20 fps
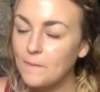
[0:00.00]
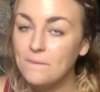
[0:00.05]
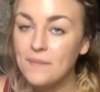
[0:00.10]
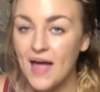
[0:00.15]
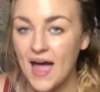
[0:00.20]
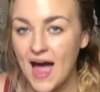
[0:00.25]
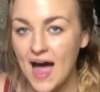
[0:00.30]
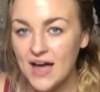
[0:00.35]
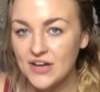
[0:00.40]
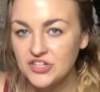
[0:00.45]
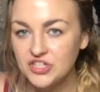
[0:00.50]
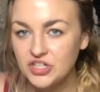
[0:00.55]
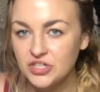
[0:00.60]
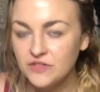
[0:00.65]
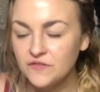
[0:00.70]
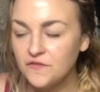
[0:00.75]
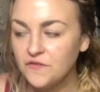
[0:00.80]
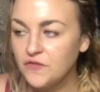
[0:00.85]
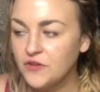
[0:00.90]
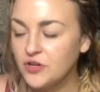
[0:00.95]

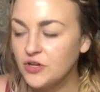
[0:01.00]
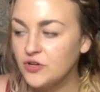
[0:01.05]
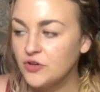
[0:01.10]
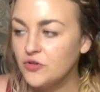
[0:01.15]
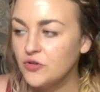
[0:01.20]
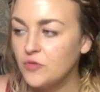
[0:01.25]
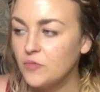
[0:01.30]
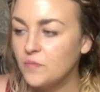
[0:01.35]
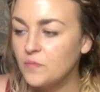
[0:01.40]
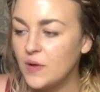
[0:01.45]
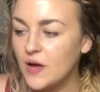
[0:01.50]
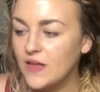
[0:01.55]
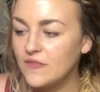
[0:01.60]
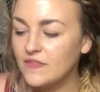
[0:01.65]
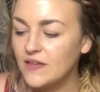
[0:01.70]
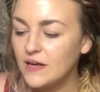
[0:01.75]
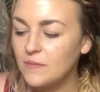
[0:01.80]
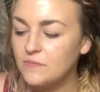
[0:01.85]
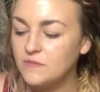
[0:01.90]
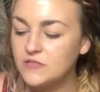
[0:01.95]
passion for you,
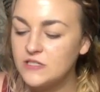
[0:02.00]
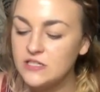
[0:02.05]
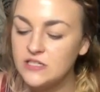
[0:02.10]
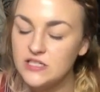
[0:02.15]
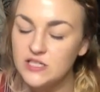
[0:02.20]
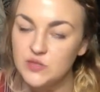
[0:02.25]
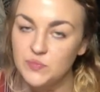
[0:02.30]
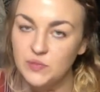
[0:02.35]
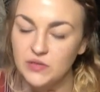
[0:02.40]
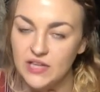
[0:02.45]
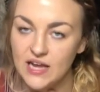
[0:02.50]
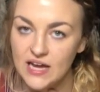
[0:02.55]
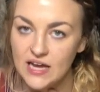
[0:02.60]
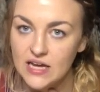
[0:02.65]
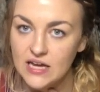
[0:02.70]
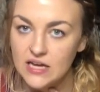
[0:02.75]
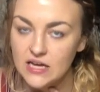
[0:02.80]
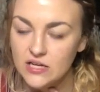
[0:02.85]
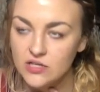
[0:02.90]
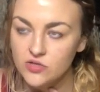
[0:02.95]
but they display
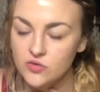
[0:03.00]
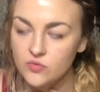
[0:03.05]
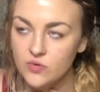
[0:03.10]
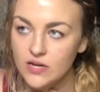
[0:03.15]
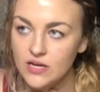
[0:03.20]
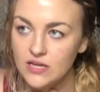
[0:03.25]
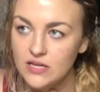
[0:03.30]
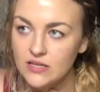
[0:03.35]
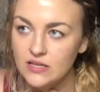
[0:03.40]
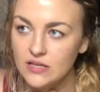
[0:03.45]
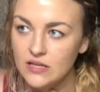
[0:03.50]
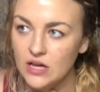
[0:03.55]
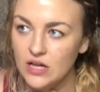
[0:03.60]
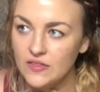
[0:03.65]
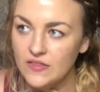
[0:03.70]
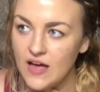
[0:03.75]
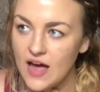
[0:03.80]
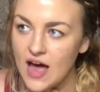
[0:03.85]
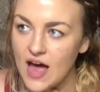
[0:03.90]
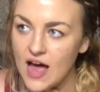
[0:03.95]
it in a way
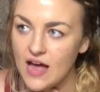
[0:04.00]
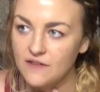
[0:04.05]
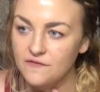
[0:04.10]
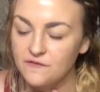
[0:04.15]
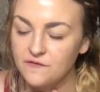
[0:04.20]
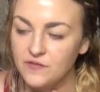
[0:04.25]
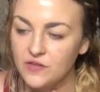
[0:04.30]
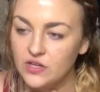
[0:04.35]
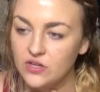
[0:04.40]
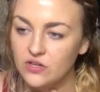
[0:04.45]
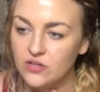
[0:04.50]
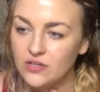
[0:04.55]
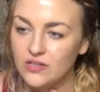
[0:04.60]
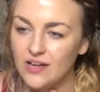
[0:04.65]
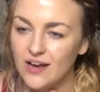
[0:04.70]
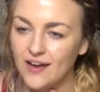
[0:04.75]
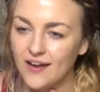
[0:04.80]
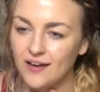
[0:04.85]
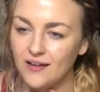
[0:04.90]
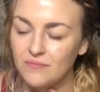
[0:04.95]
that I feel
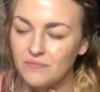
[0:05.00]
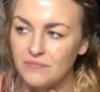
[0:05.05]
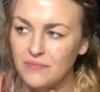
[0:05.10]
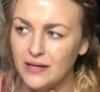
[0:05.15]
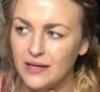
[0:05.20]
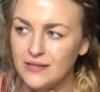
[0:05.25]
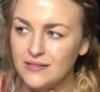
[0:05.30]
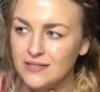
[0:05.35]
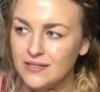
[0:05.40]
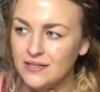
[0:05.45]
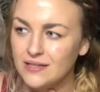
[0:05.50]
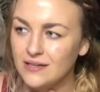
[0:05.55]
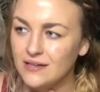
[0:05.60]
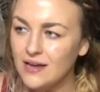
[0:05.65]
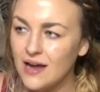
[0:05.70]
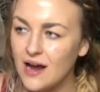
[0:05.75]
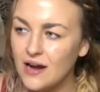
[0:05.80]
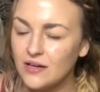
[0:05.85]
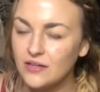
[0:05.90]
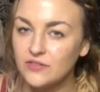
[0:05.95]
like makes it
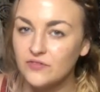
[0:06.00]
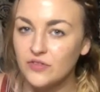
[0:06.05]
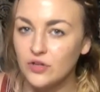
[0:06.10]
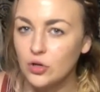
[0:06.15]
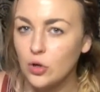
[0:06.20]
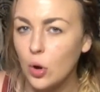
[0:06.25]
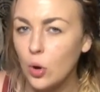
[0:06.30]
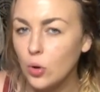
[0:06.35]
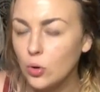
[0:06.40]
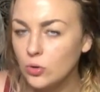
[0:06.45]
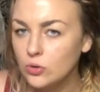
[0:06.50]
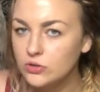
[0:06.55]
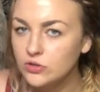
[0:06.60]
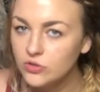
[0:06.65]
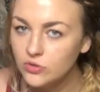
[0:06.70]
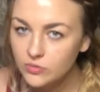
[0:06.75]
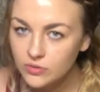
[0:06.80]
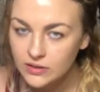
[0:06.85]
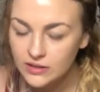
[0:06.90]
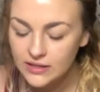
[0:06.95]
kind of a
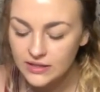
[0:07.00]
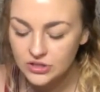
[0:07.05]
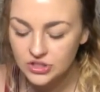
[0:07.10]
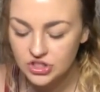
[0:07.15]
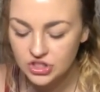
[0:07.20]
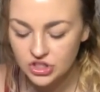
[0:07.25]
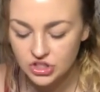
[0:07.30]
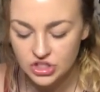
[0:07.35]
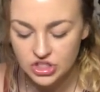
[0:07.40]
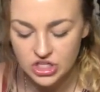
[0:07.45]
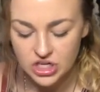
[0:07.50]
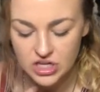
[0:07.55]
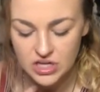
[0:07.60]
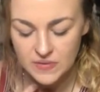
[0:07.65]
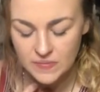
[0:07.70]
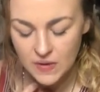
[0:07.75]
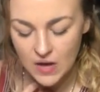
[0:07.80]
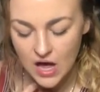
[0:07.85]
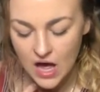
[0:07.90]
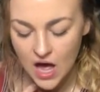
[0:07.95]
colder
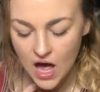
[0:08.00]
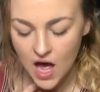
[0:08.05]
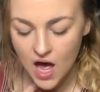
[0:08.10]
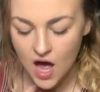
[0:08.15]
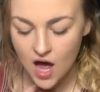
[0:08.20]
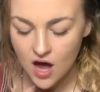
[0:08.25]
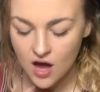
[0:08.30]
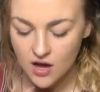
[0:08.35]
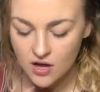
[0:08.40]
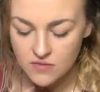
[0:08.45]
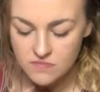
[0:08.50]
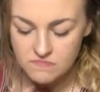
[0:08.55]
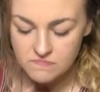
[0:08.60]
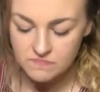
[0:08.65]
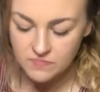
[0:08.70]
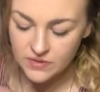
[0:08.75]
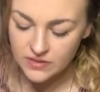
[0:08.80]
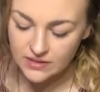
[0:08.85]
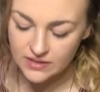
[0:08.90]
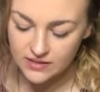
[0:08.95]
relationship.
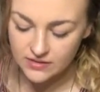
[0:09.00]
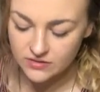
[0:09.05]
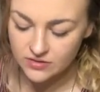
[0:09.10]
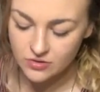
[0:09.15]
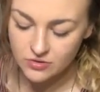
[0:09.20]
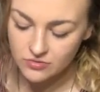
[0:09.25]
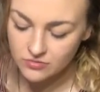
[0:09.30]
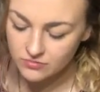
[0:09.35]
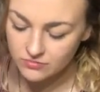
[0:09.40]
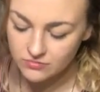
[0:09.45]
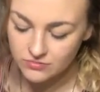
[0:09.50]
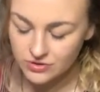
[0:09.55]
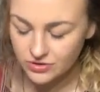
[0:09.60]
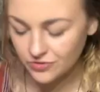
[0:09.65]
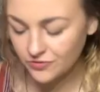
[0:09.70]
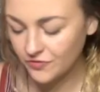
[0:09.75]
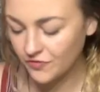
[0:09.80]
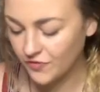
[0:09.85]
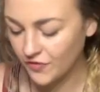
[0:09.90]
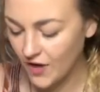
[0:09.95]
But like,
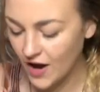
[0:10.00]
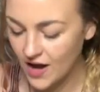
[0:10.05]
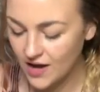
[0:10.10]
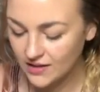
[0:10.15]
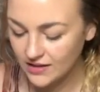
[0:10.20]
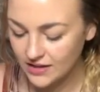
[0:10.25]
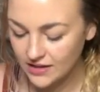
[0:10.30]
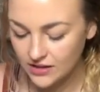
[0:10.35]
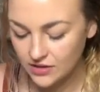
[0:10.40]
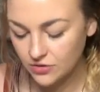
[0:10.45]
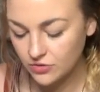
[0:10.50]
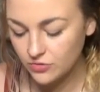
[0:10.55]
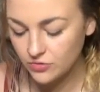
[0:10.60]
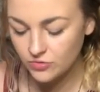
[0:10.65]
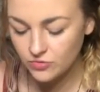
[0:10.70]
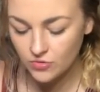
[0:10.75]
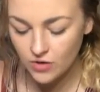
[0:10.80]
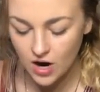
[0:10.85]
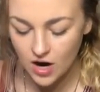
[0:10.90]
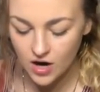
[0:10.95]
don't fret. Like,
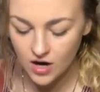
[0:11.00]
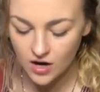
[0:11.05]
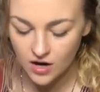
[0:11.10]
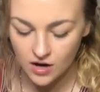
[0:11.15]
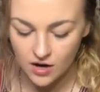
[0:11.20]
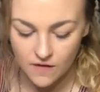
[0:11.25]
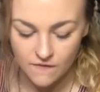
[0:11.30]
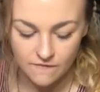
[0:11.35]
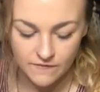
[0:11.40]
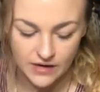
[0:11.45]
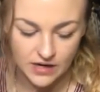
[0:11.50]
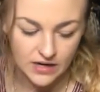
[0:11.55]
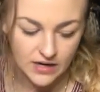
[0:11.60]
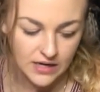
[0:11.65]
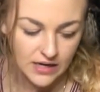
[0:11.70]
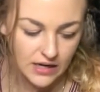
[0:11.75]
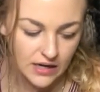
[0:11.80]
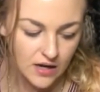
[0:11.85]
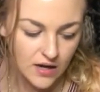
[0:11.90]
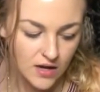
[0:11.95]
you are a
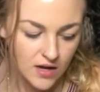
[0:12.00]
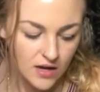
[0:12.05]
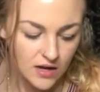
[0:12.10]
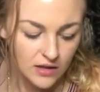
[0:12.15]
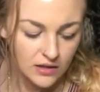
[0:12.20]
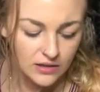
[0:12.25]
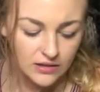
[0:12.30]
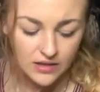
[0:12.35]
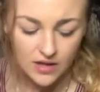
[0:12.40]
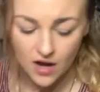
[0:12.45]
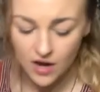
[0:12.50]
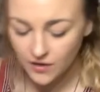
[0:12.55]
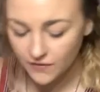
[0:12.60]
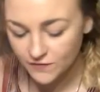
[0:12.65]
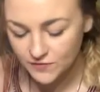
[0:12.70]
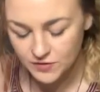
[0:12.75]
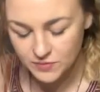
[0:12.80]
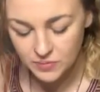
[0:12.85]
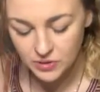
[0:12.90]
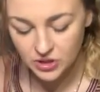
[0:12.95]
very
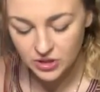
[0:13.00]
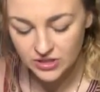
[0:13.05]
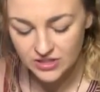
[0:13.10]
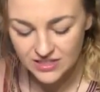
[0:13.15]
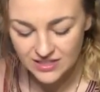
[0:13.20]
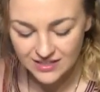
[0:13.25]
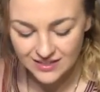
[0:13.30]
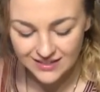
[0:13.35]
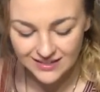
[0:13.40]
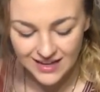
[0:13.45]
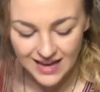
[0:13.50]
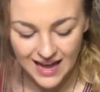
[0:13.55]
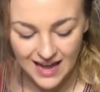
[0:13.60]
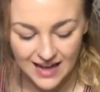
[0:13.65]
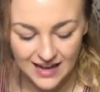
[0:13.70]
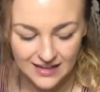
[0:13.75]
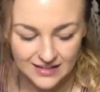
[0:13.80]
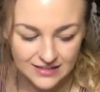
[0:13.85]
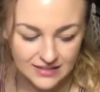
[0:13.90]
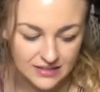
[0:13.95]
loved person,
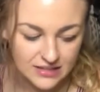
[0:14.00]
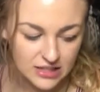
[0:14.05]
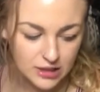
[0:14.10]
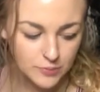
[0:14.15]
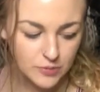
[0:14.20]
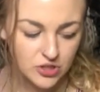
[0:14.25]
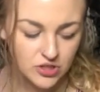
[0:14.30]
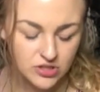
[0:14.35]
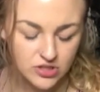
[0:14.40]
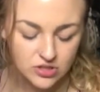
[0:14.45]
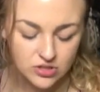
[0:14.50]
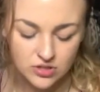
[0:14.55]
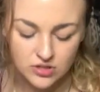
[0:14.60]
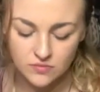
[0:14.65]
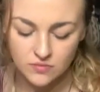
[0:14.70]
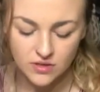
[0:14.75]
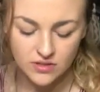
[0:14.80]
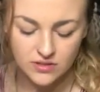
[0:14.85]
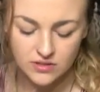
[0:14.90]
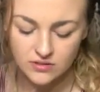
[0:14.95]
and this person
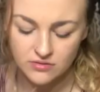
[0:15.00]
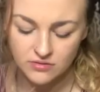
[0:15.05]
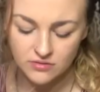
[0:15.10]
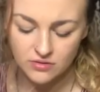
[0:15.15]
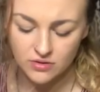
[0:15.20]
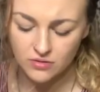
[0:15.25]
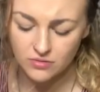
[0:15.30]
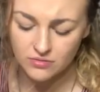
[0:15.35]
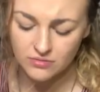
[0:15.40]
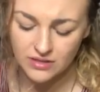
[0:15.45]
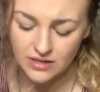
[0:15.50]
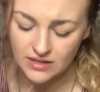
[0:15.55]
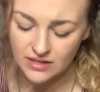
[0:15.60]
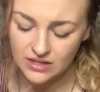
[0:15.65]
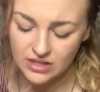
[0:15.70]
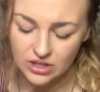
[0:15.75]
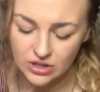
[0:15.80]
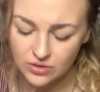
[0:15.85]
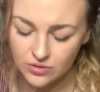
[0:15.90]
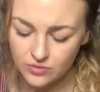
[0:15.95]
just wants you to know
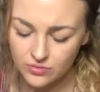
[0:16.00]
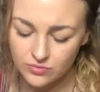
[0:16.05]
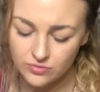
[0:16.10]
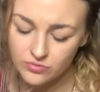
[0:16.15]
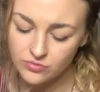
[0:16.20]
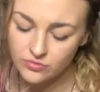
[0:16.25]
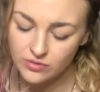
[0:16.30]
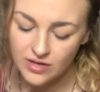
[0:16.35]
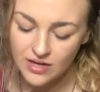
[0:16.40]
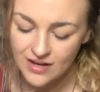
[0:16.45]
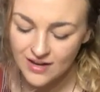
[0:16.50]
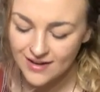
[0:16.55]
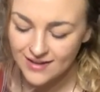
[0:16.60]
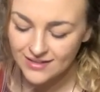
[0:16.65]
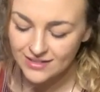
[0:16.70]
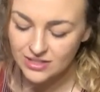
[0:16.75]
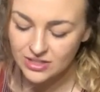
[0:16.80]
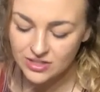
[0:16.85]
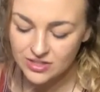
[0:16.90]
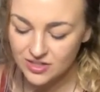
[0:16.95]
that you
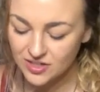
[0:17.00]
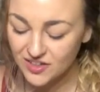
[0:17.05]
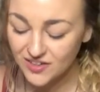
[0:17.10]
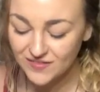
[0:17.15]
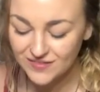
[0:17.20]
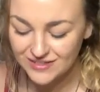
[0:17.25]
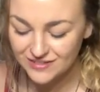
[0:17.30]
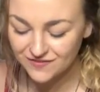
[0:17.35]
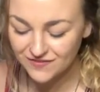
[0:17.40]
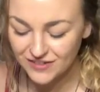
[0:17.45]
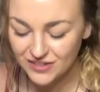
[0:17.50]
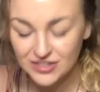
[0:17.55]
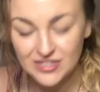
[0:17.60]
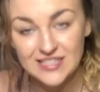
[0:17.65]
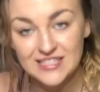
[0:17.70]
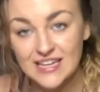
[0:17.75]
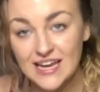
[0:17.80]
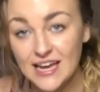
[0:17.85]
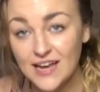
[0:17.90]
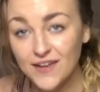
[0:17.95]
deserve to feel
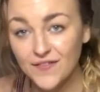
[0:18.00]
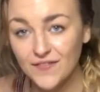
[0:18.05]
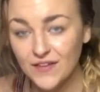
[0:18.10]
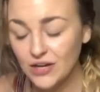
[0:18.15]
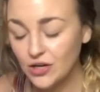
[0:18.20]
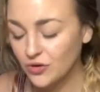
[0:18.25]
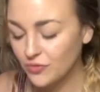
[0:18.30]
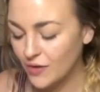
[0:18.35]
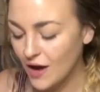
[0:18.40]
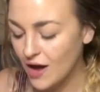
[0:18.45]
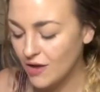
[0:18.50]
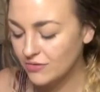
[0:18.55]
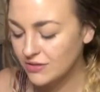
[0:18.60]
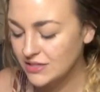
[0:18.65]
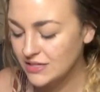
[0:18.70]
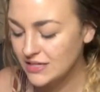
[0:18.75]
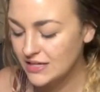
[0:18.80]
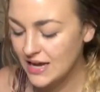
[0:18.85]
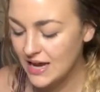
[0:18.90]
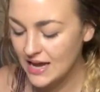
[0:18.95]
safe and
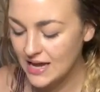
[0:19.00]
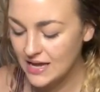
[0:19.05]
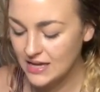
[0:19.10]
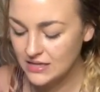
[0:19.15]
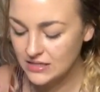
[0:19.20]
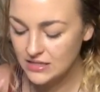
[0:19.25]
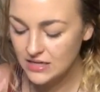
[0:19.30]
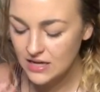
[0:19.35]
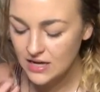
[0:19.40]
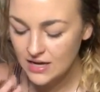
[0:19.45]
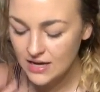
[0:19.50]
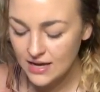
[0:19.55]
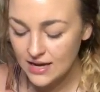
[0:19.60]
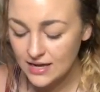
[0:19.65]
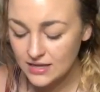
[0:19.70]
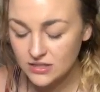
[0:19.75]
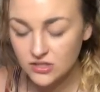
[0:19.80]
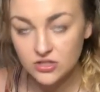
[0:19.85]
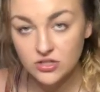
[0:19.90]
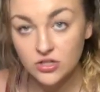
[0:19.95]
grounded and
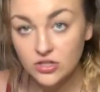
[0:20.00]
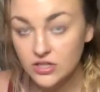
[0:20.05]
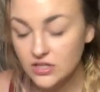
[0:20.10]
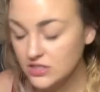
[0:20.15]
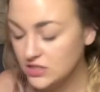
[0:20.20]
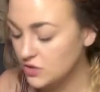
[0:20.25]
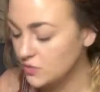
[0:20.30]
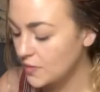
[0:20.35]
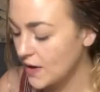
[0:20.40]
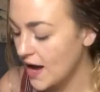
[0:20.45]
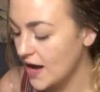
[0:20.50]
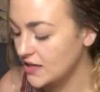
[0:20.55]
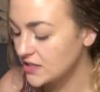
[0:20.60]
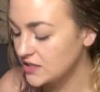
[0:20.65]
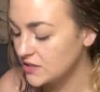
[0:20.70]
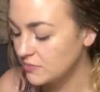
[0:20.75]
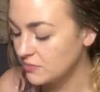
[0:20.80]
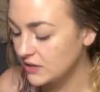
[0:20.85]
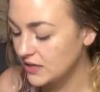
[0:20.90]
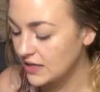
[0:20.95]
as good as you
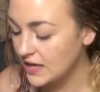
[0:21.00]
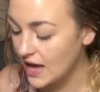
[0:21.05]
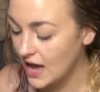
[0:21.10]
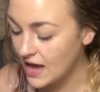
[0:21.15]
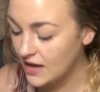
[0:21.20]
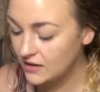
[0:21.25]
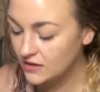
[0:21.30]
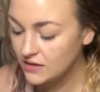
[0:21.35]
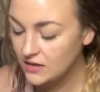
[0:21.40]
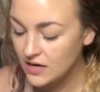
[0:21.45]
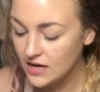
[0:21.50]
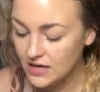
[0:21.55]
possibly can.